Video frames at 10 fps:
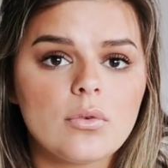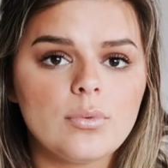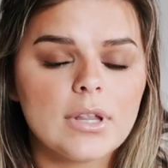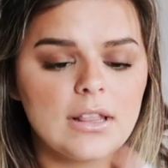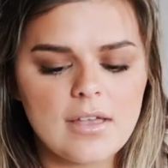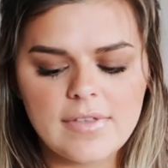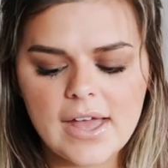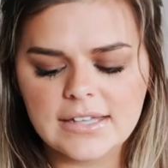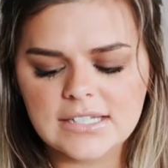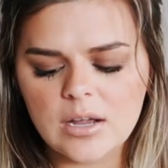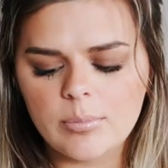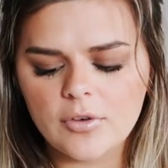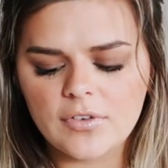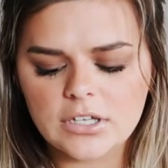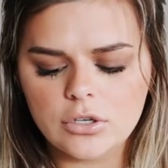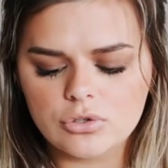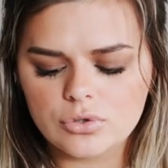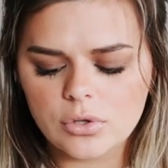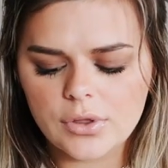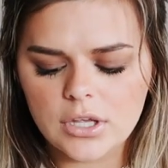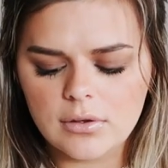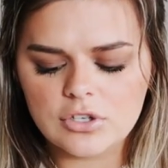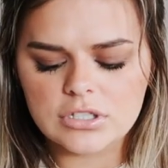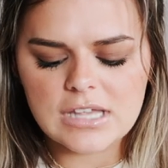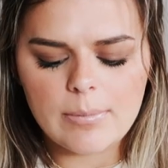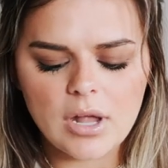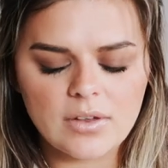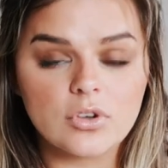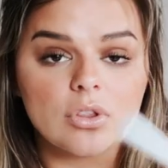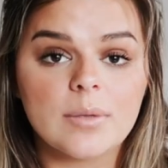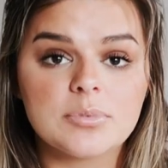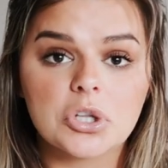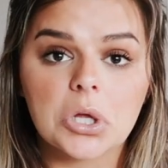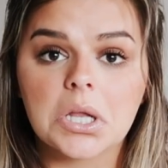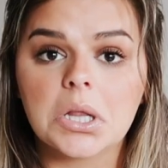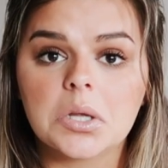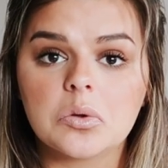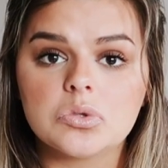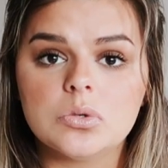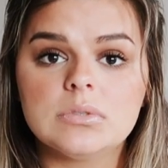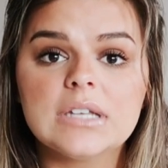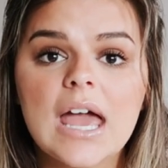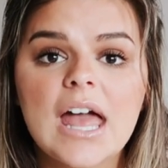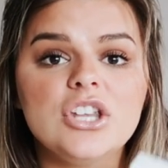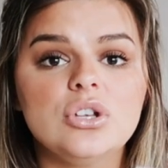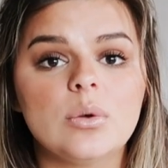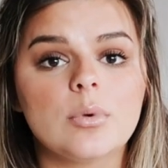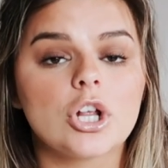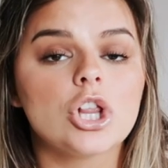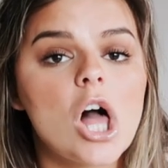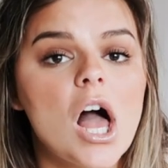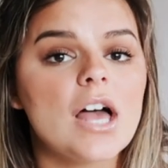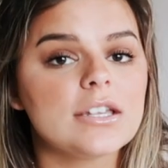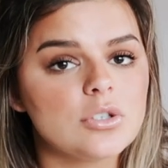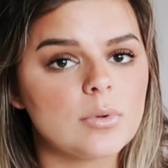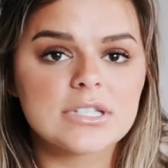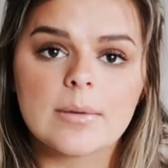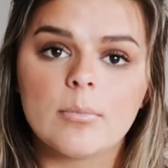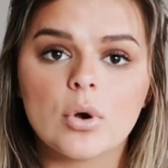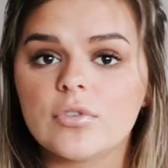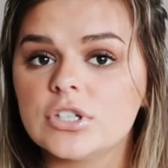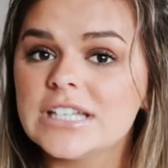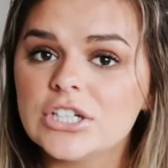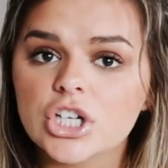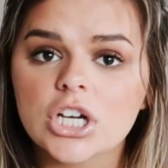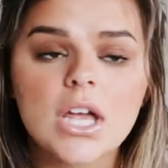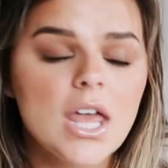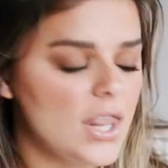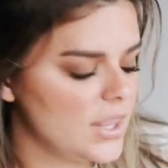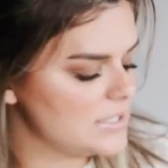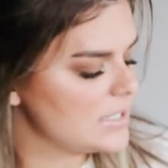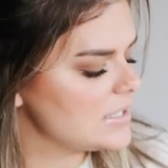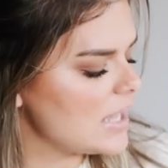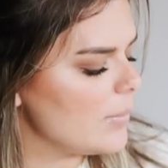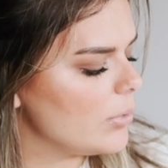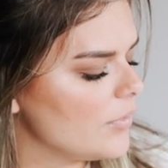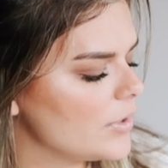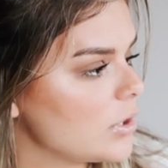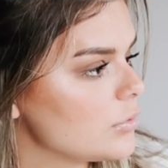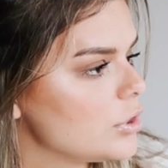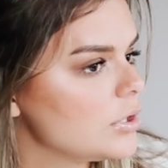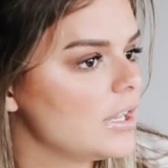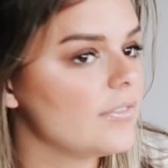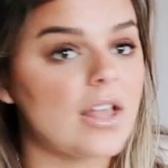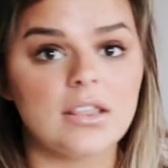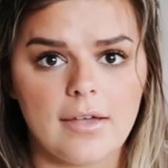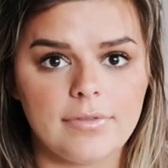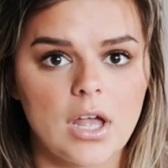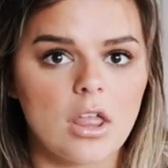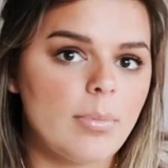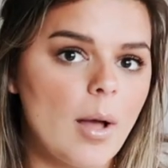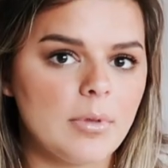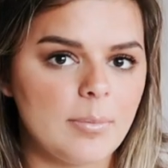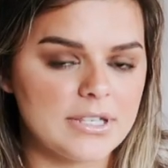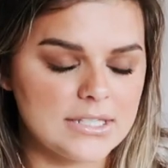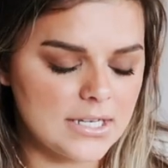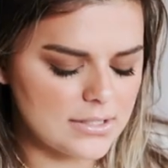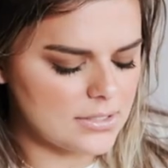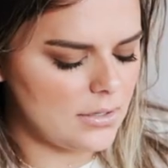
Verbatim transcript: Really love that. It's like a perfect neutral that you can just slap on if your lips are looking a little too dead. You didn't want a gloss. You want something more for dinner. This is a perfect alternative. I love the ColourPop lippy sticks.